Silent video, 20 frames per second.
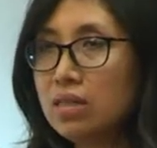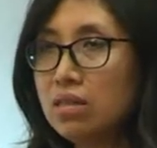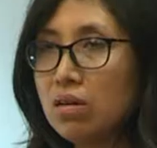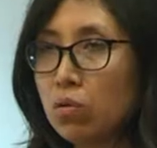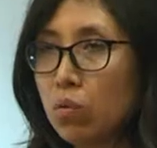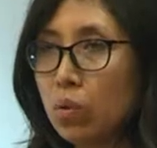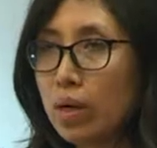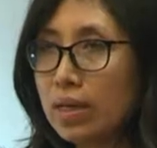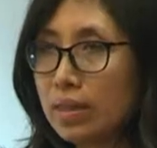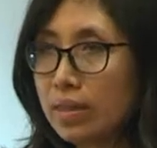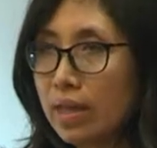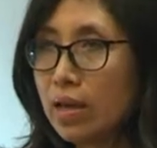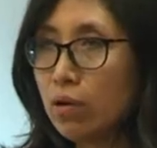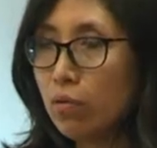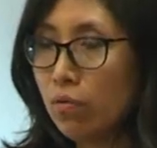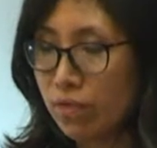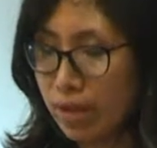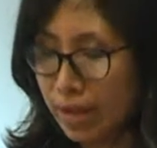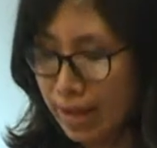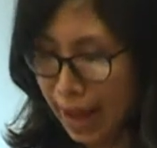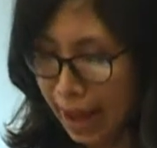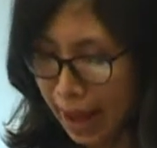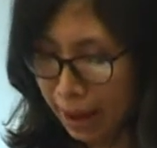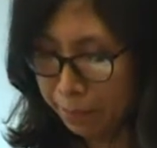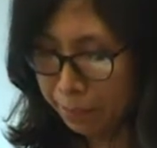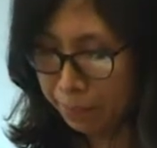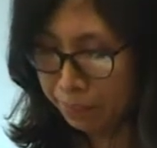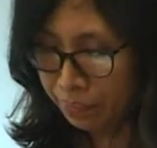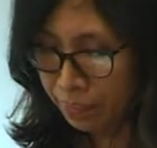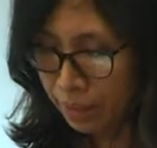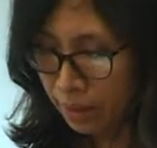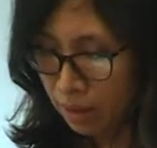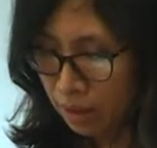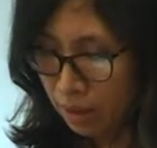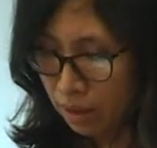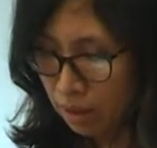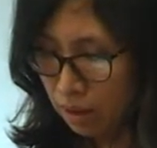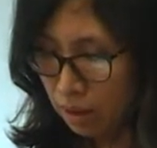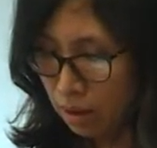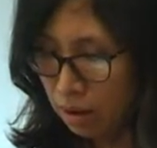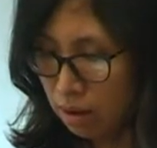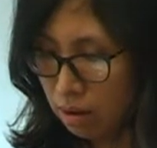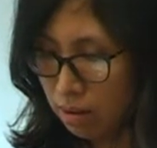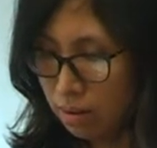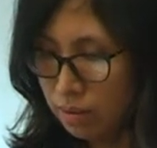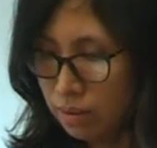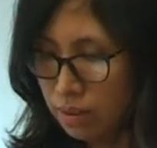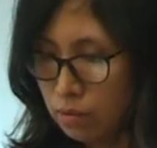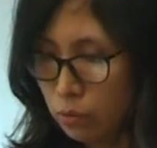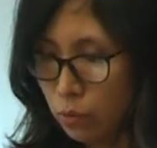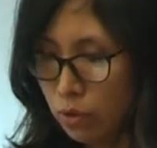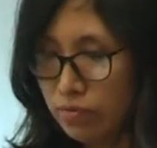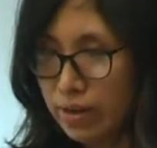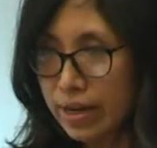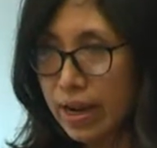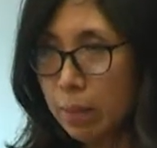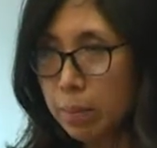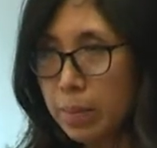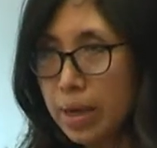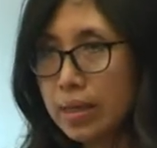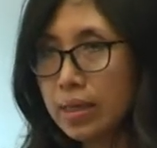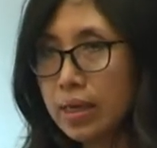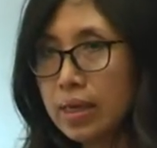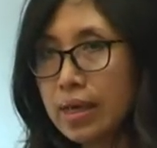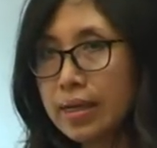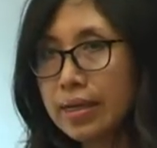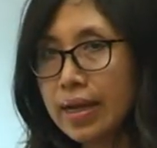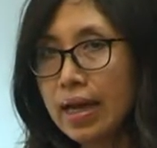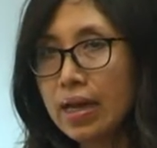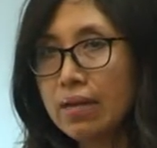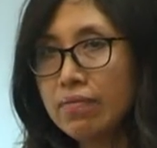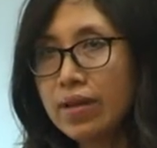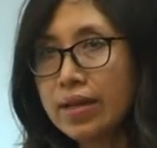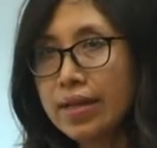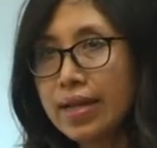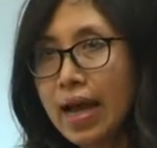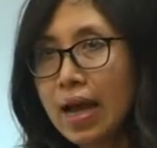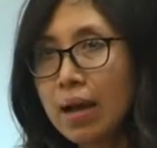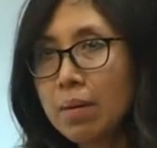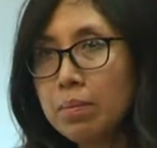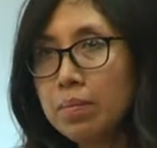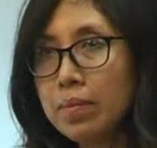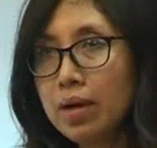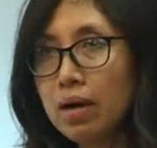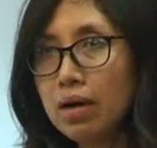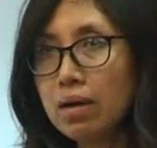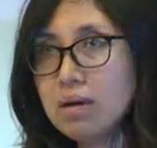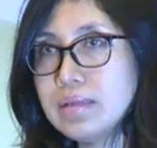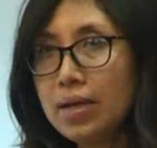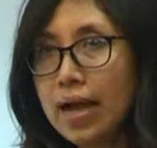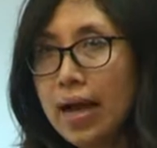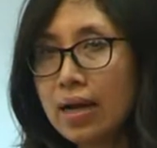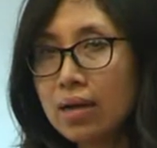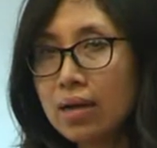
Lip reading: Several law experts shared lessons learned from the US, Zambia, and